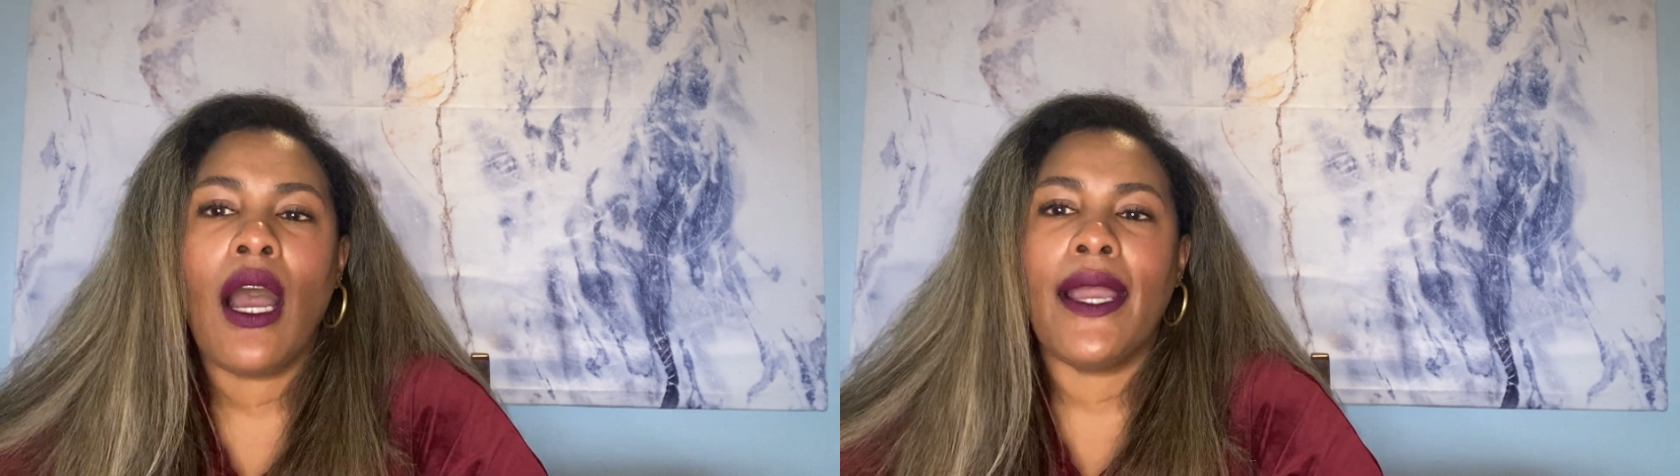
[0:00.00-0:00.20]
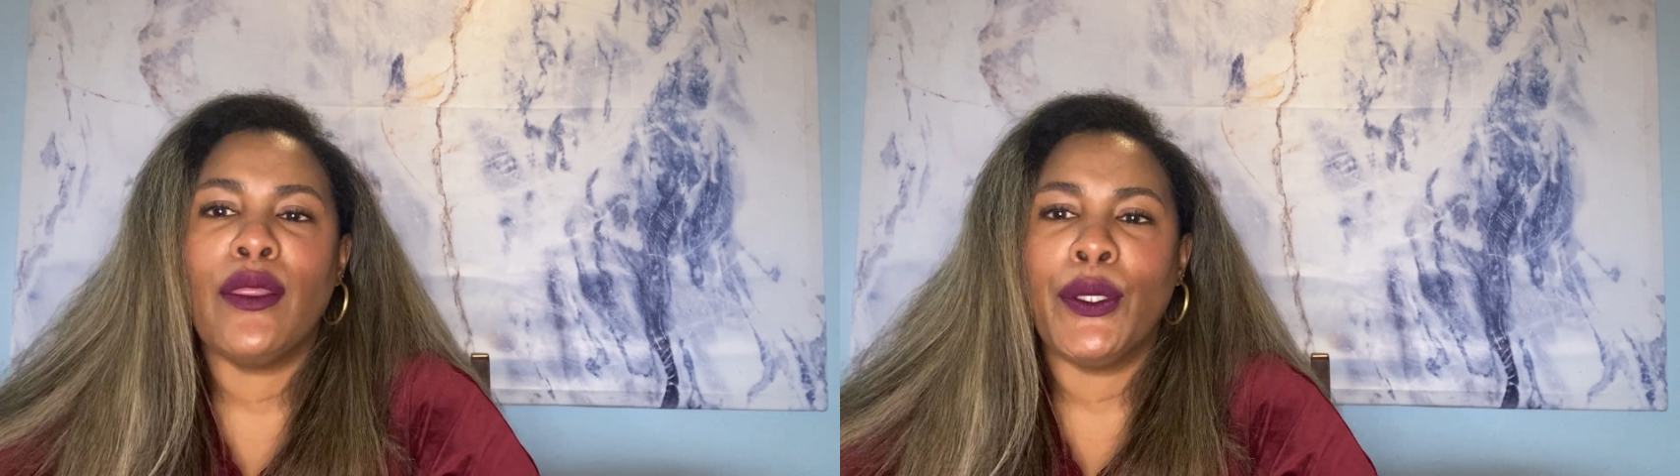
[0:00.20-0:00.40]

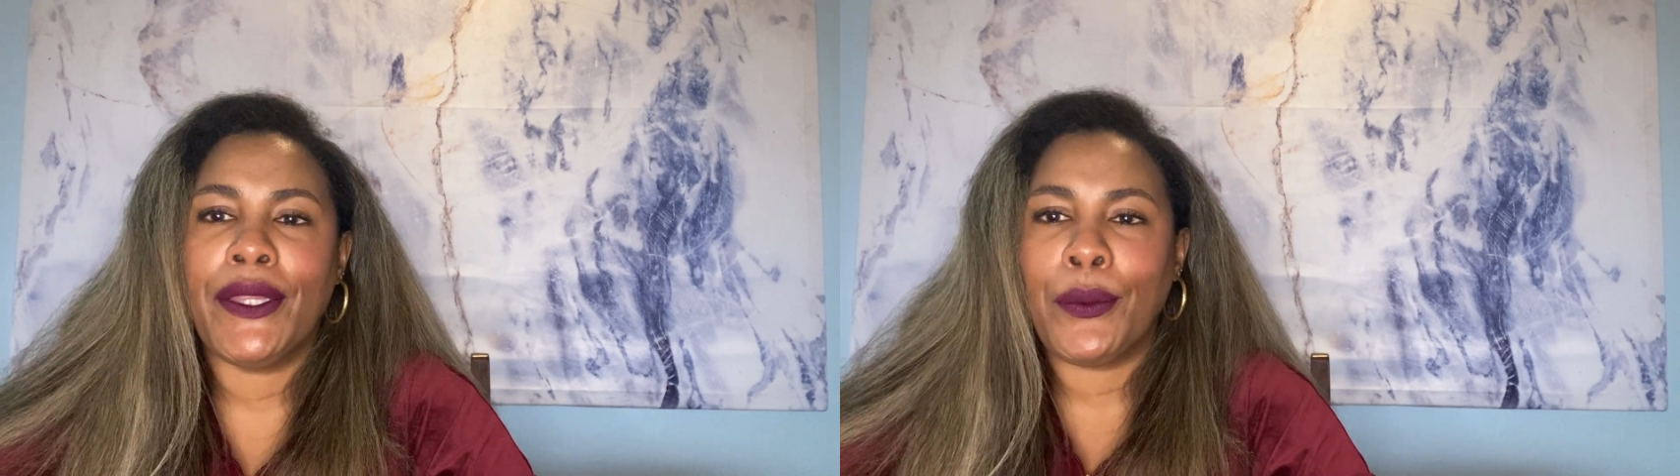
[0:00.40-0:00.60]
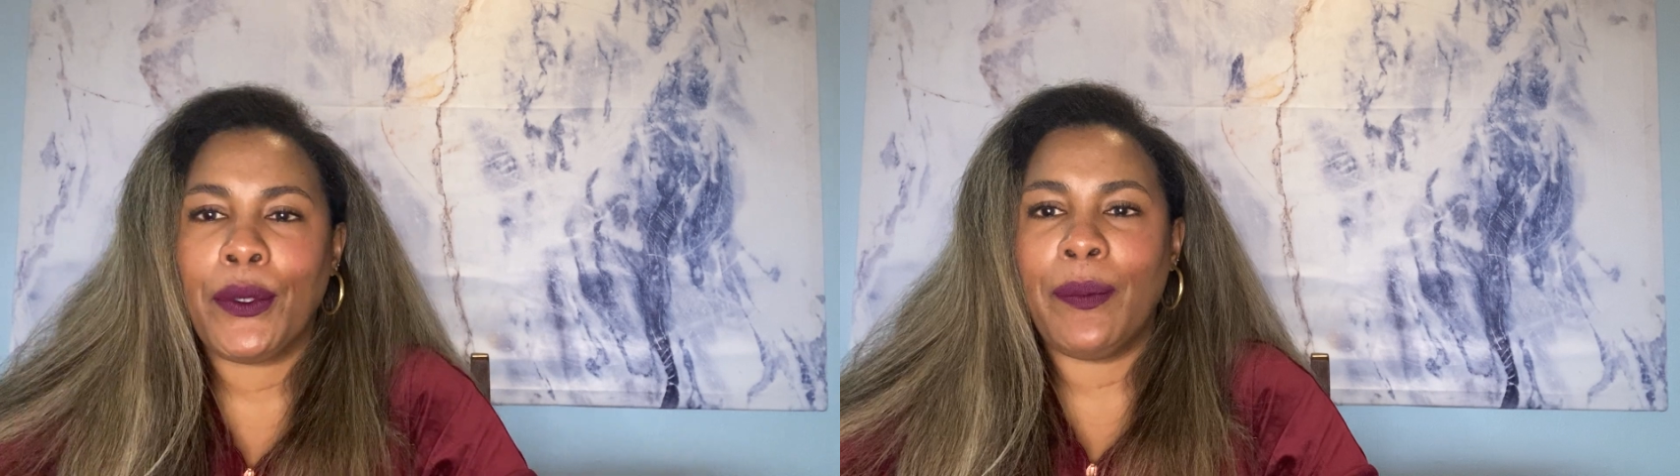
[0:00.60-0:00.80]
I thought
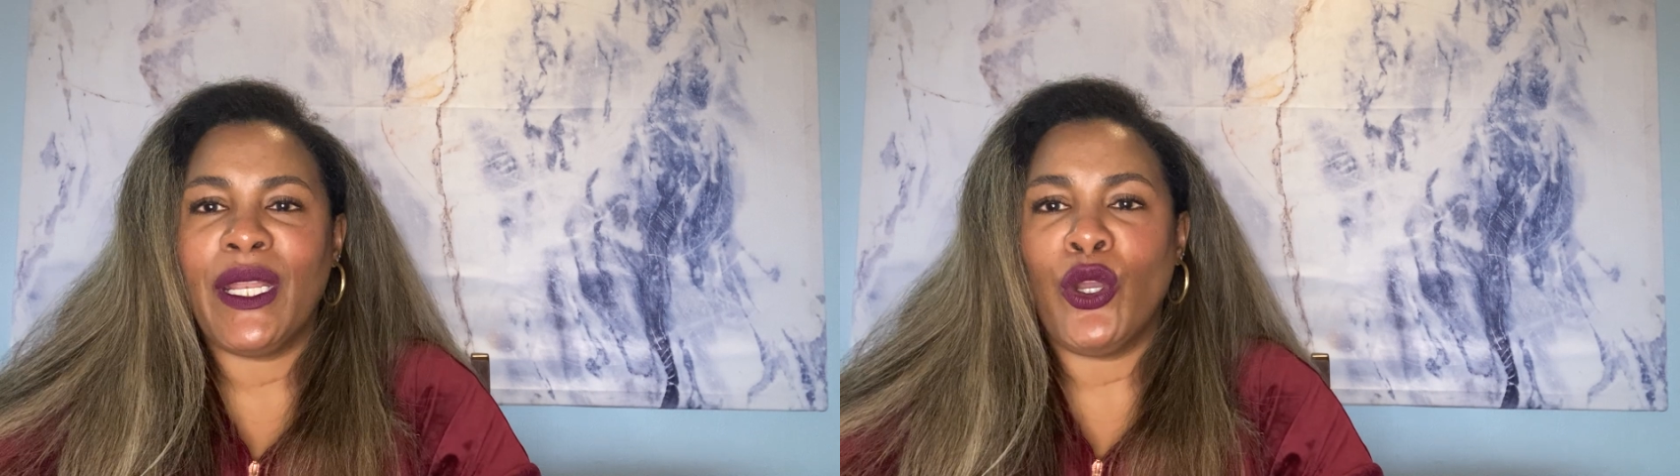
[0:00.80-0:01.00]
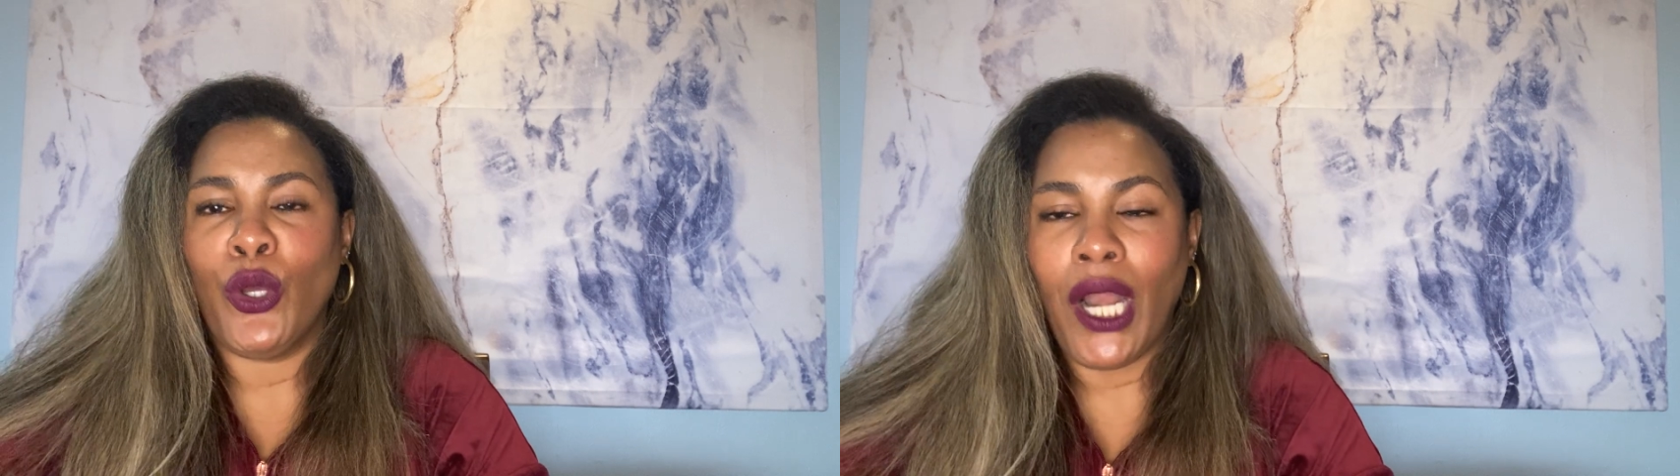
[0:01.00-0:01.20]
that it would have been
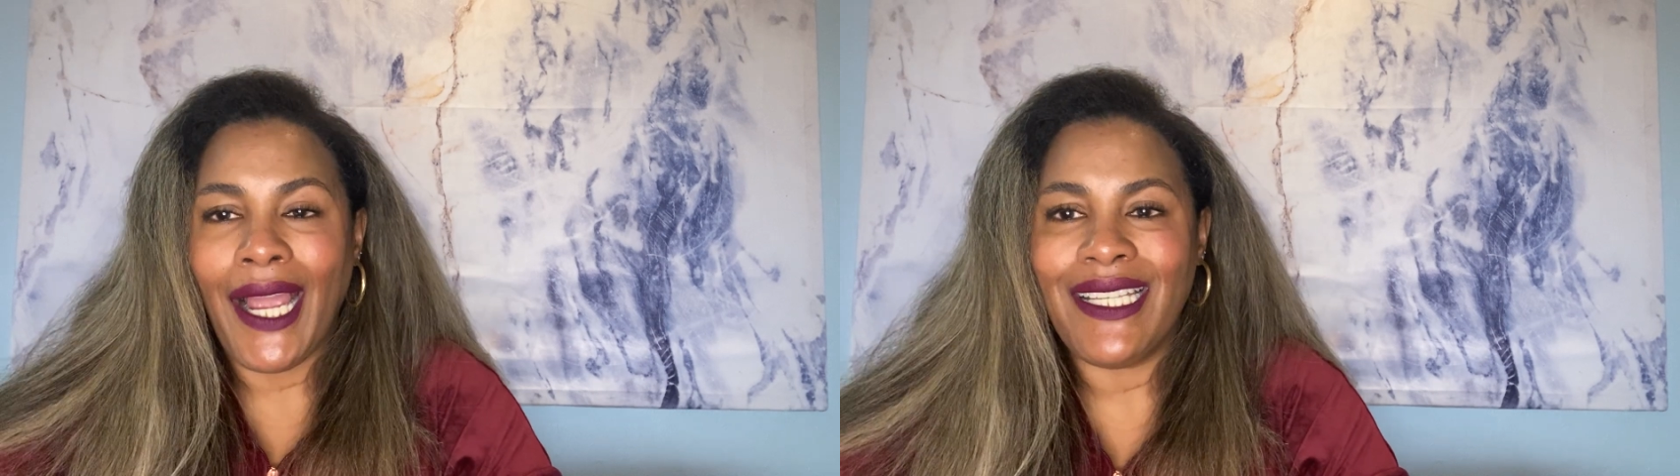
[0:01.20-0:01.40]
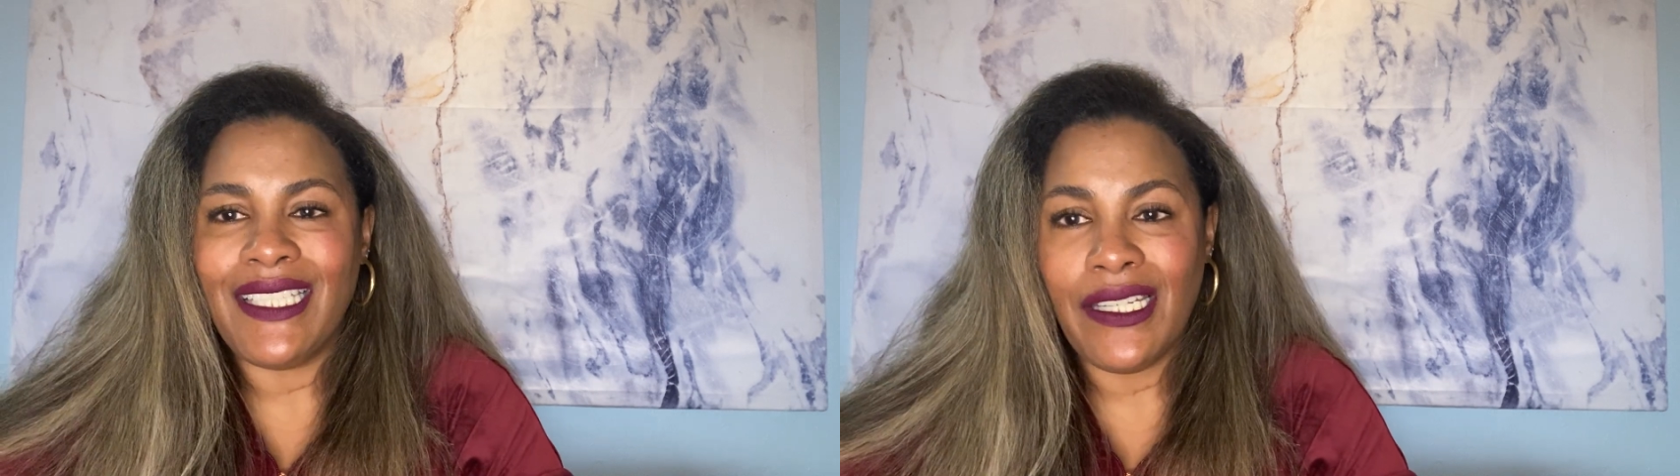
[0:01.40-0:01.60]
a good
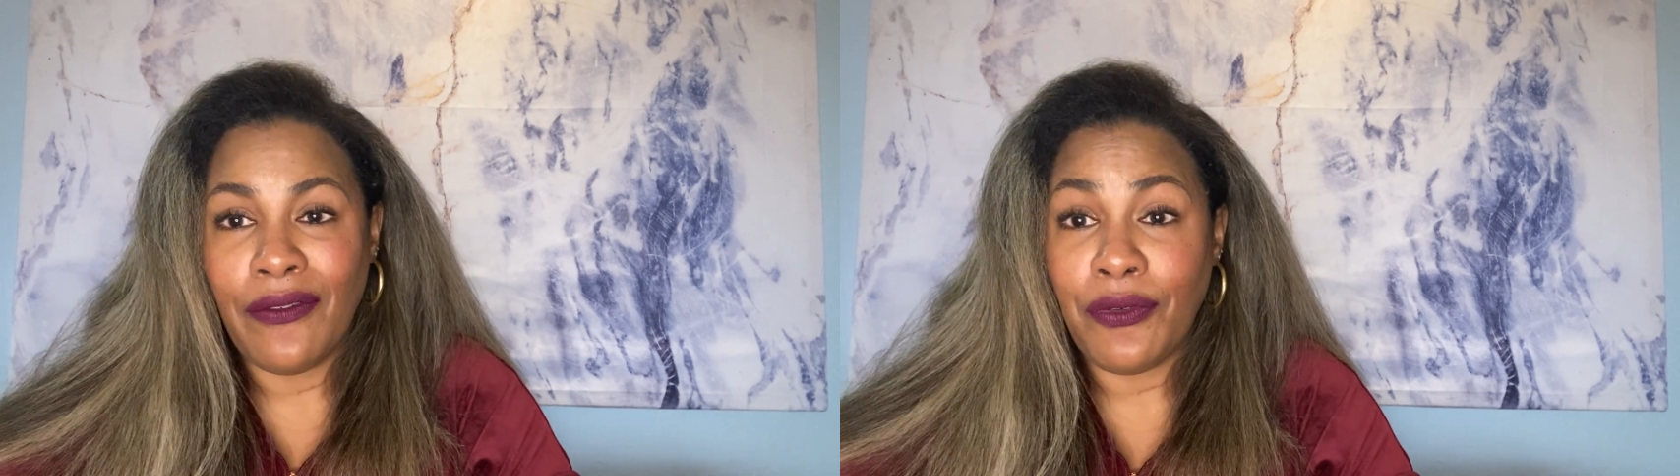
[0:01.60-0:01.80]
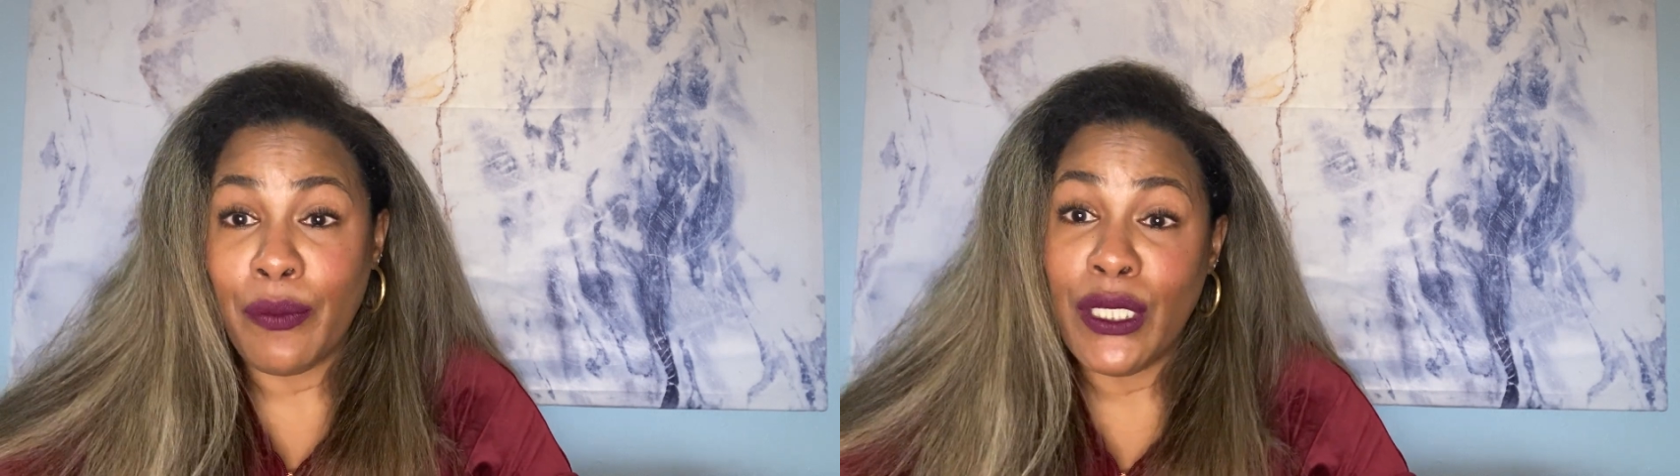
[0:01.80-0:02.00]
idea
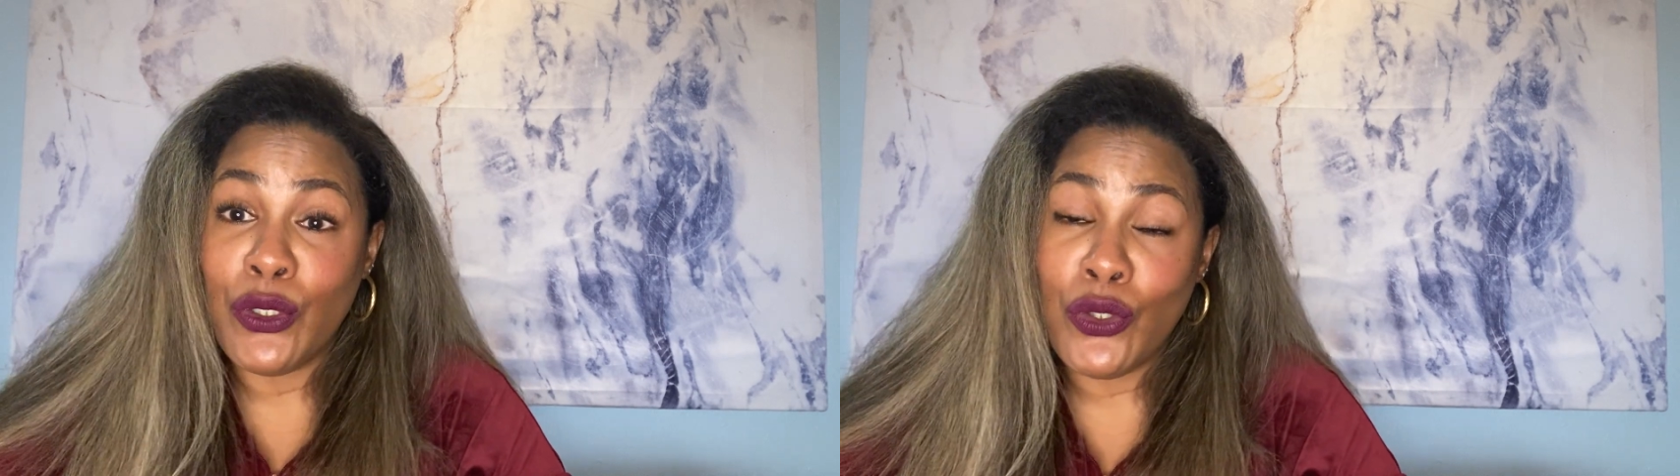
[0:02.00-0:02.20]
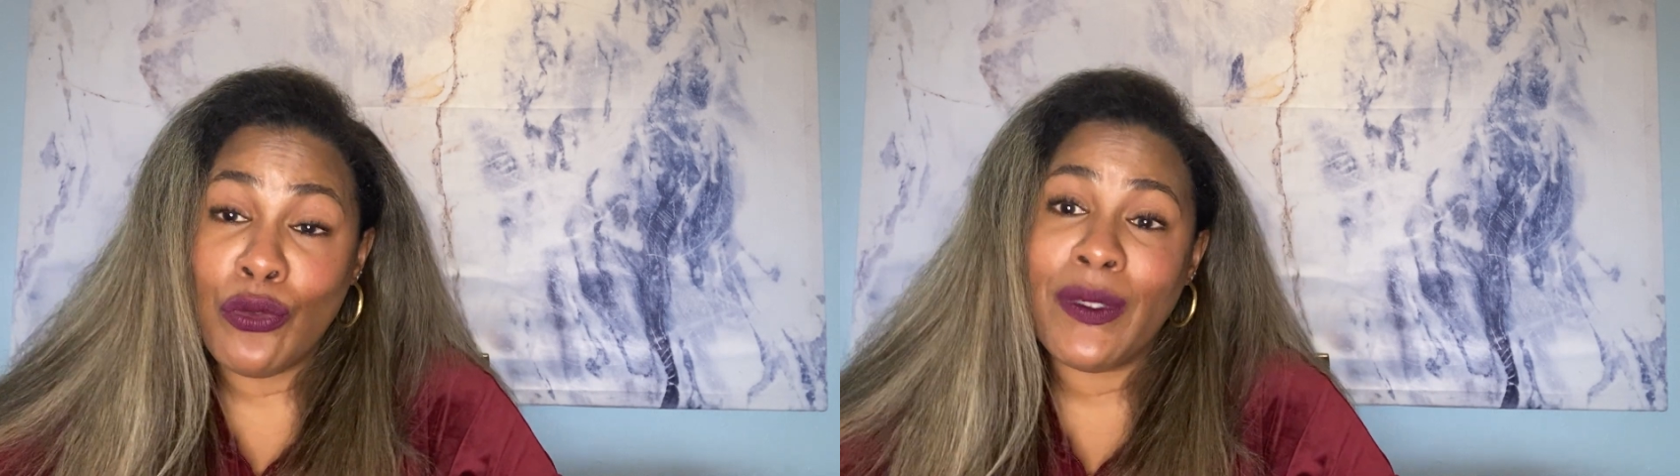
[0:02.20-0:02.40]
for me to do,